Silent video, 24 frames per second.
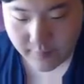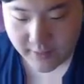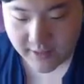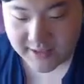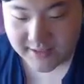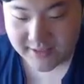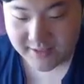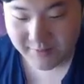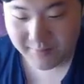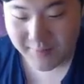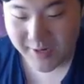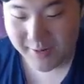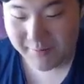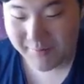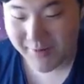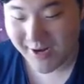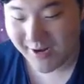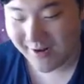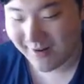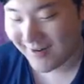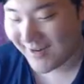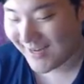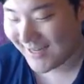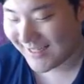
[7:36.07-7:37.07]
So my
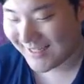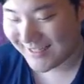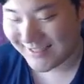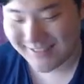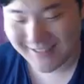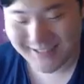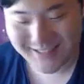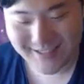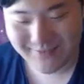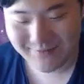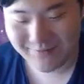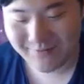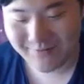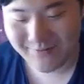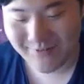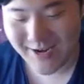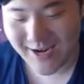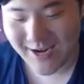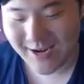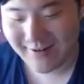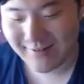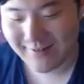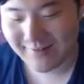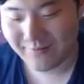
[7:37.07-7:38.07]
Marowak is looking
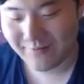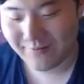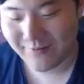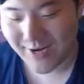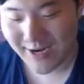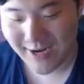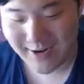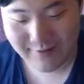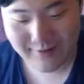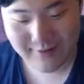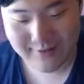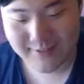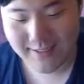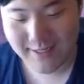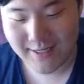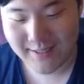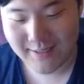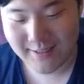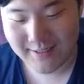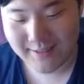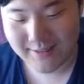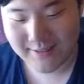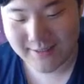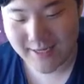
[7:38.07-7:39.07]
very, very
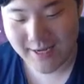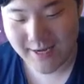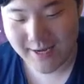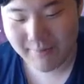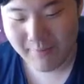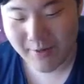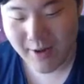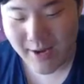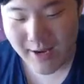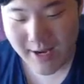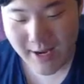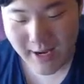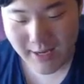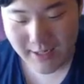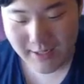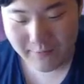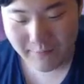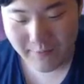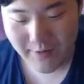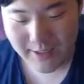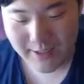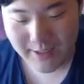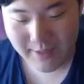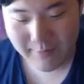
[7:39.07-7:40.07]
solid in this game. And the
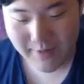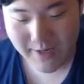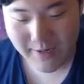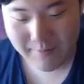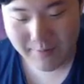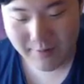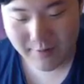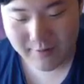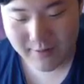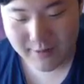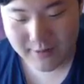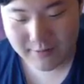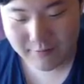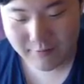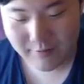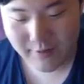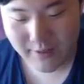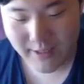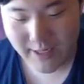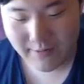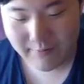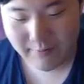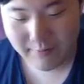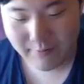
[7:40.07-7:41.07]
fact that my opponent doesn't
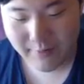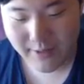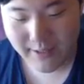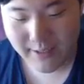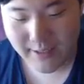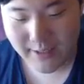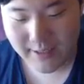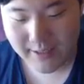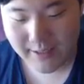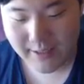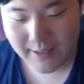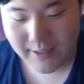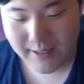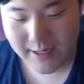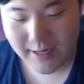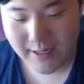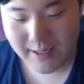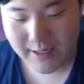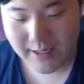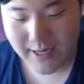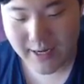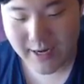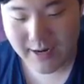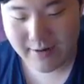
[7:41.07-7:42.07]
really have a way that can
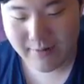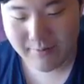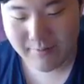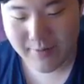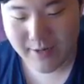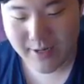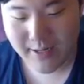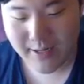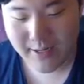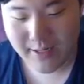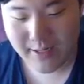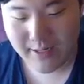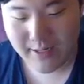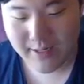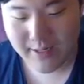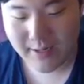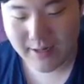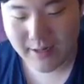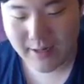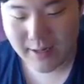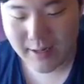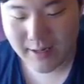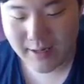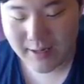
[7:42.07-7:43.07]
knock out my
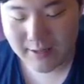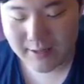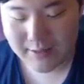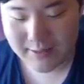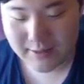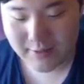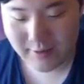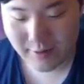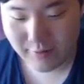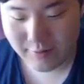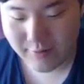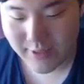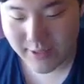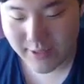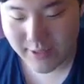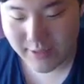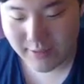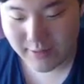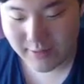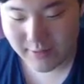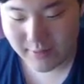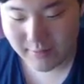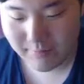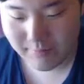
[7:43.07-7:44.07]

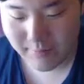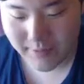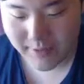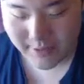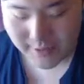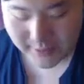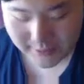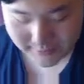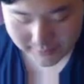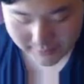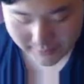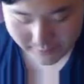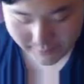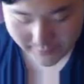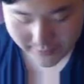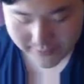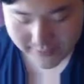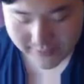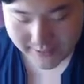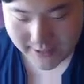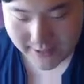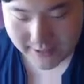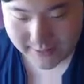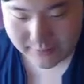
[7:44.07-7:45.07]
Slowking because of the fact
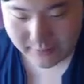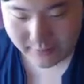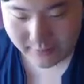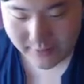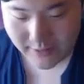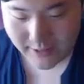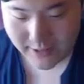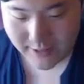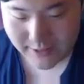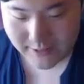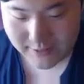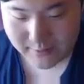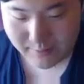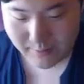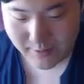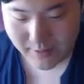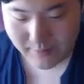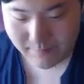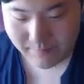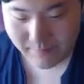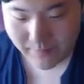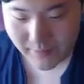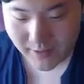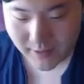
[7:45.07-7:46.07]
it has only Ice Beam.